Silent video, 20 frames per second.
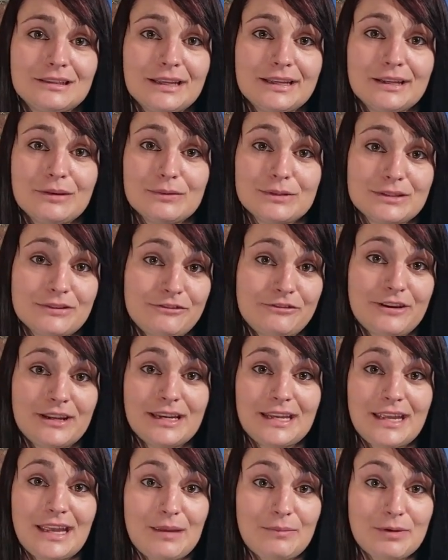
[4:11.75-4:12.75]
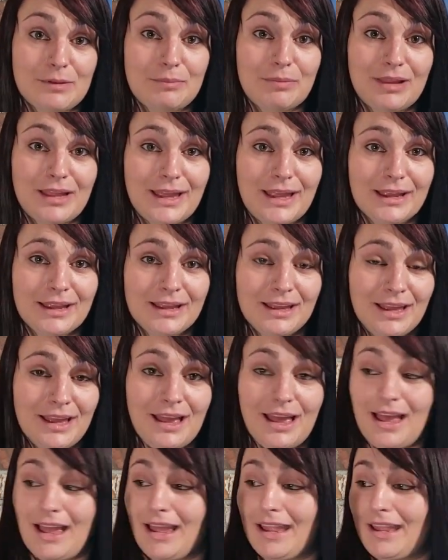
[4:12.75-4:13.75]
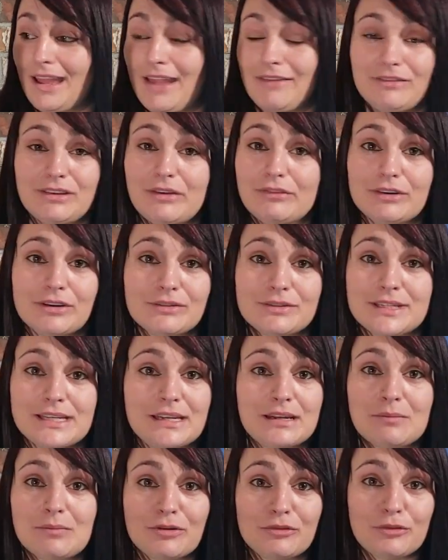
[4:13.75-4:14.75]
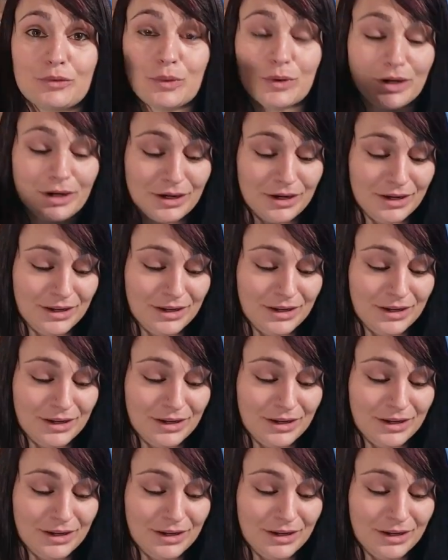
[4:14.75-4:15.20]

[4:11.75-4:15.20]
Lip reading: like it was a funny game to play. I've never seen it before.